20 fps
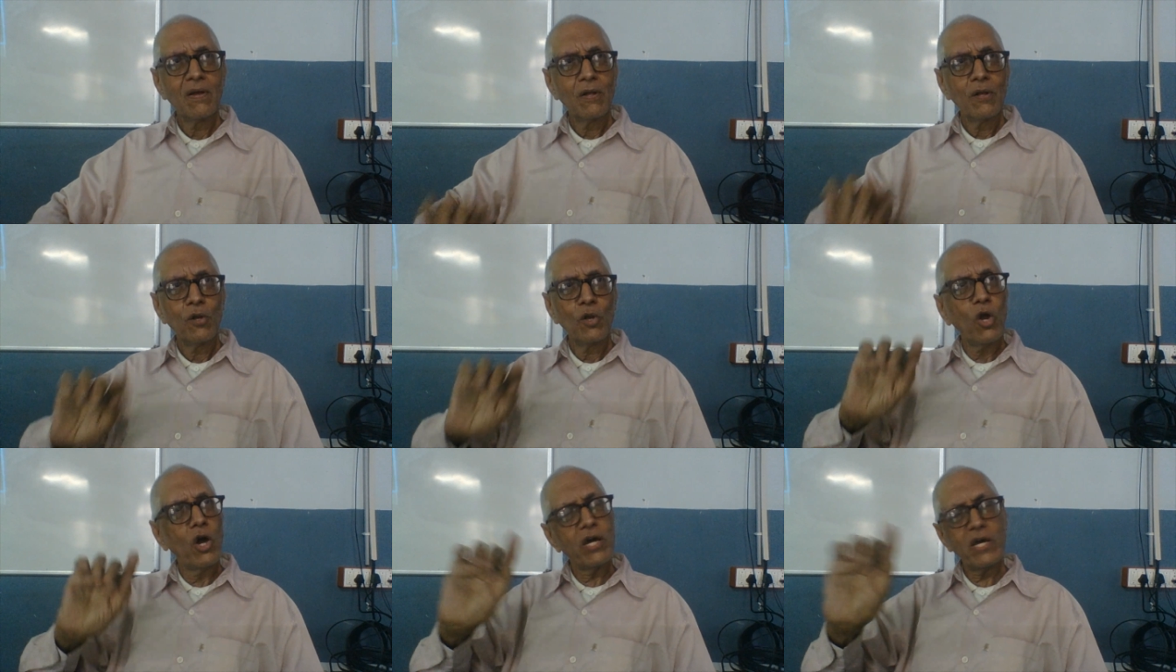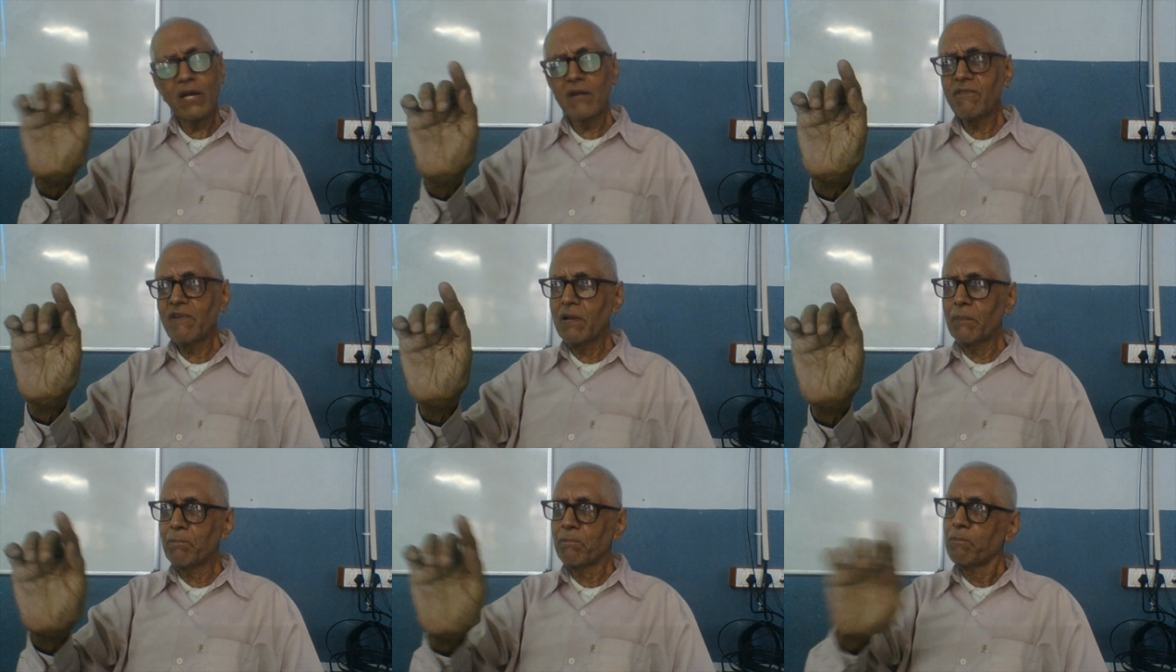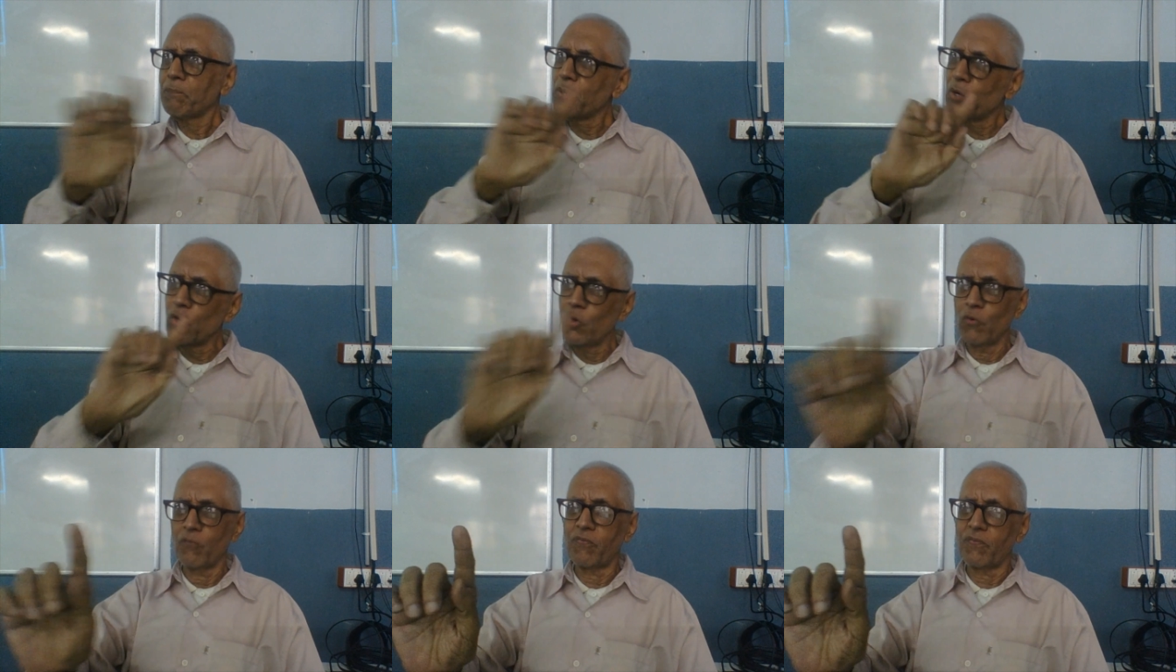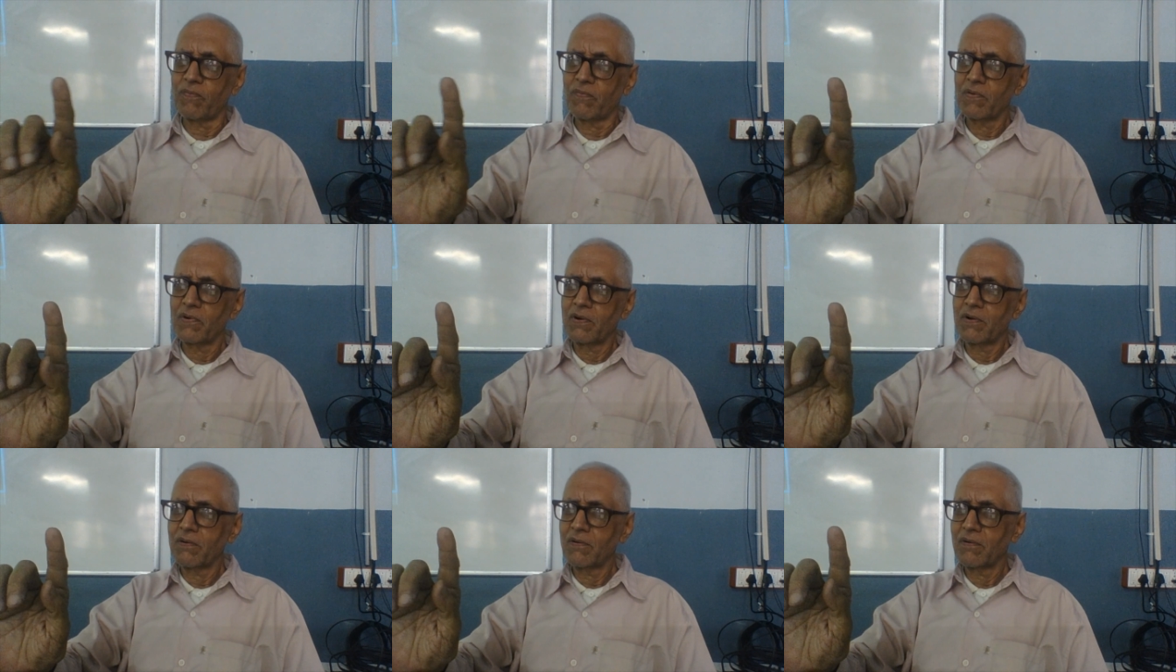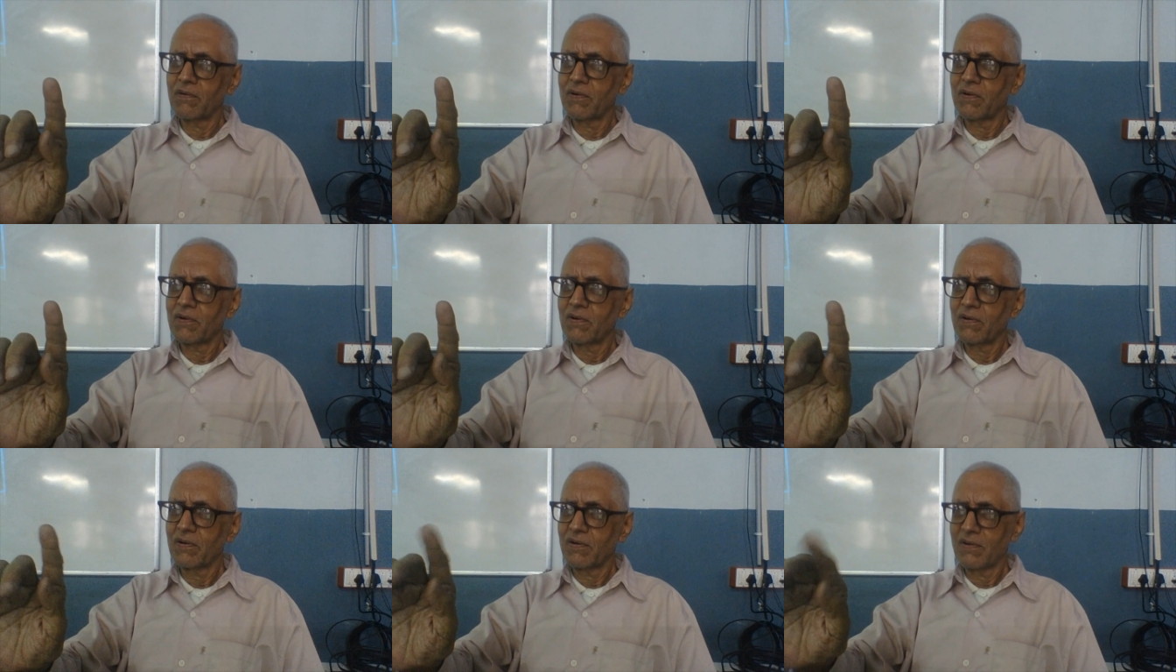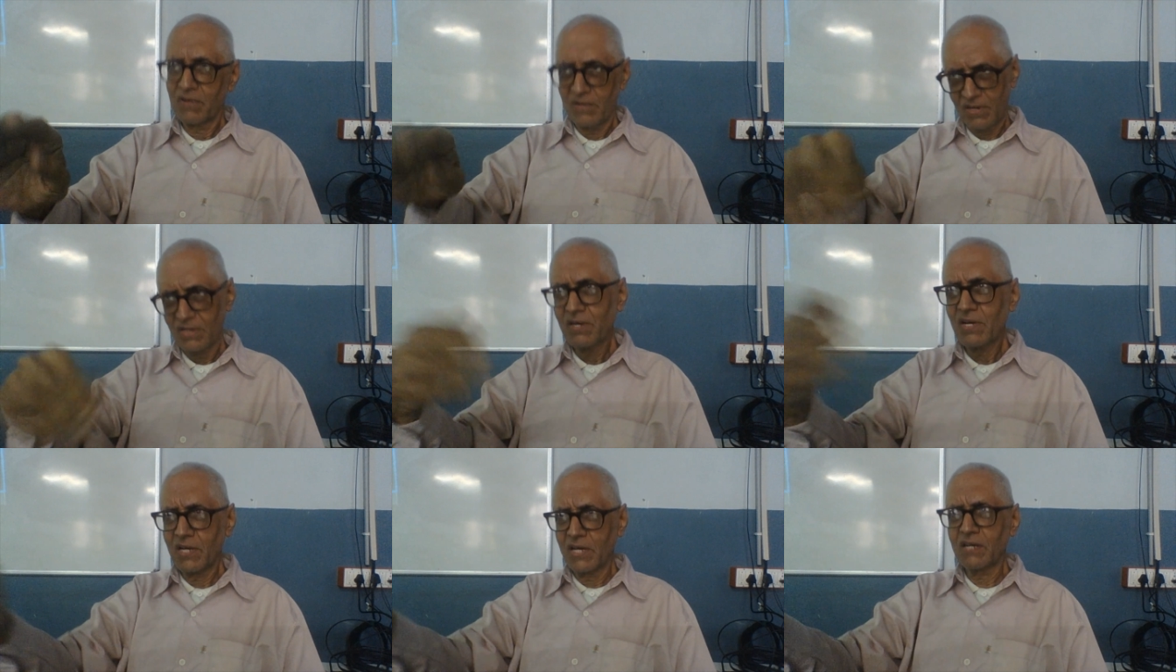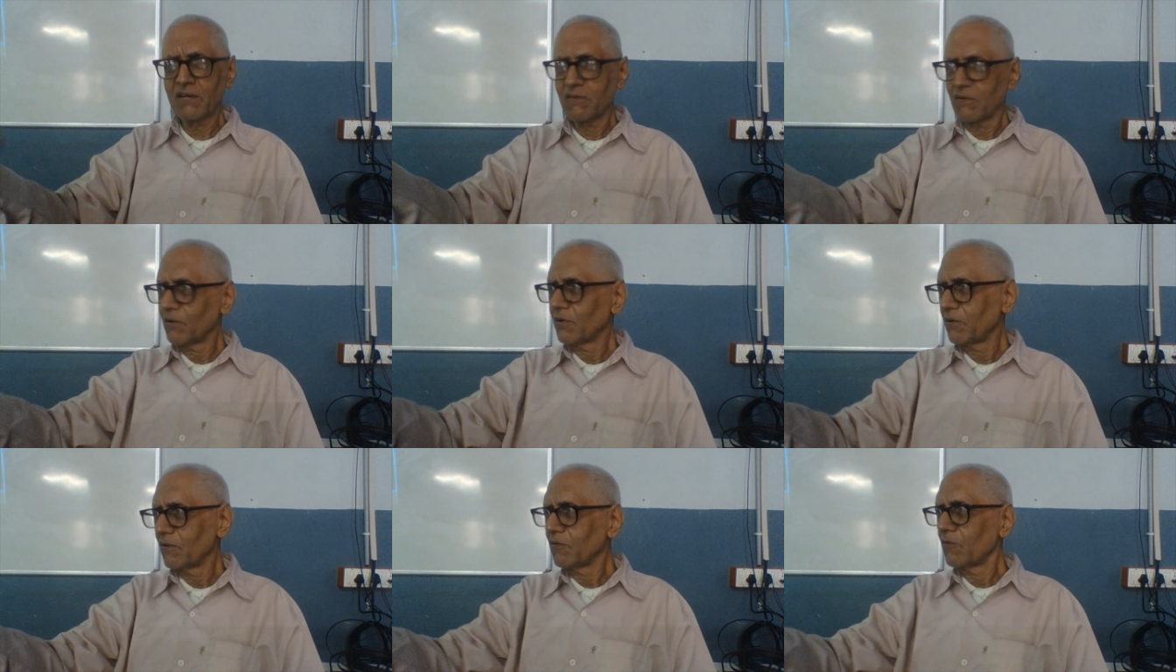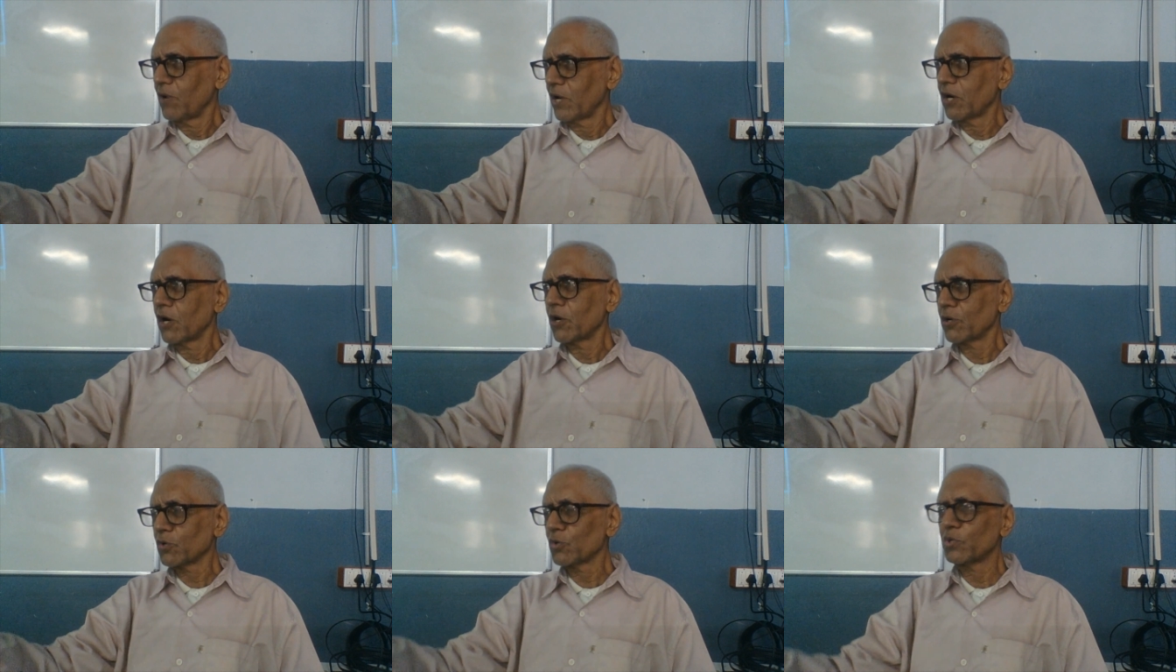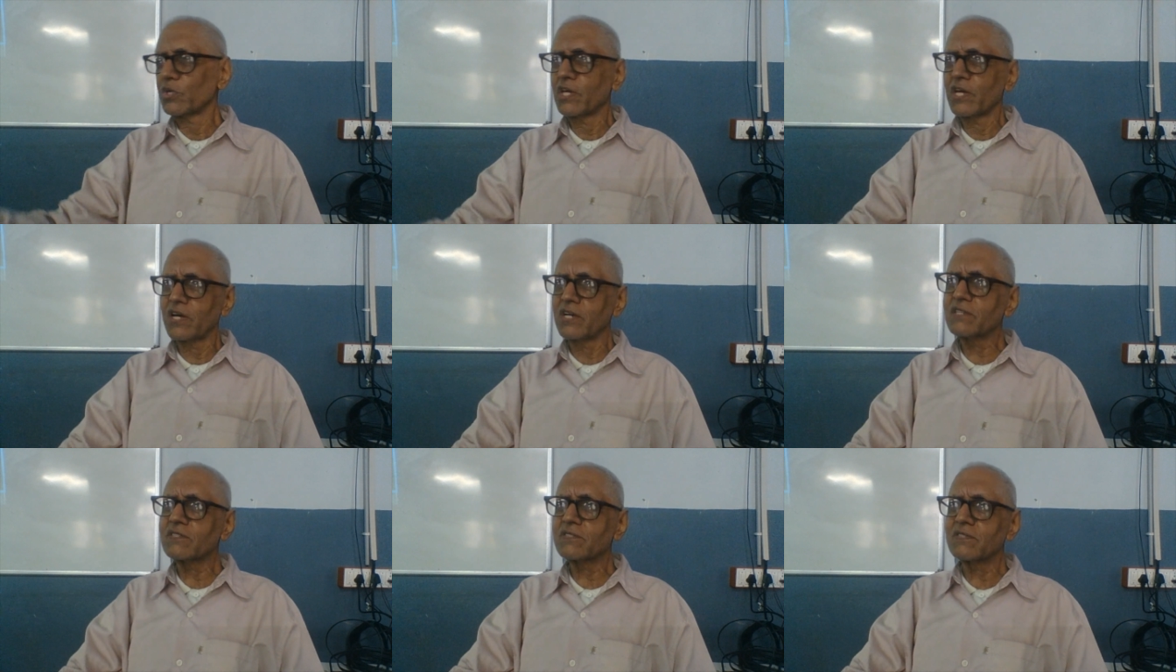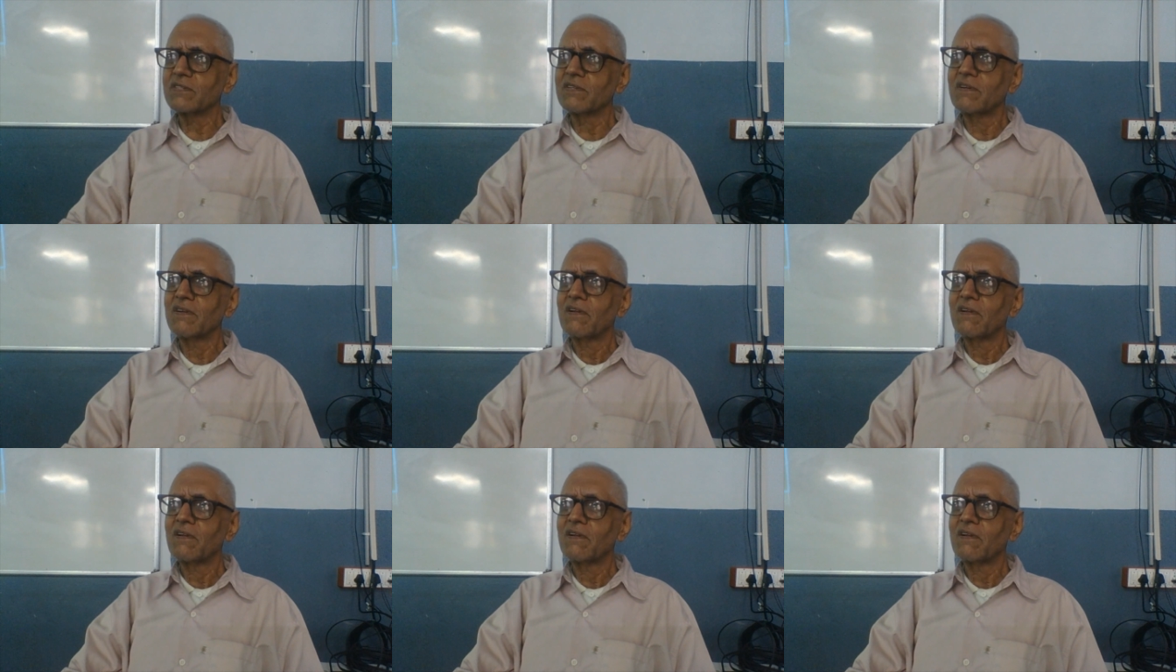Lawyer will prove in 1 or 2 years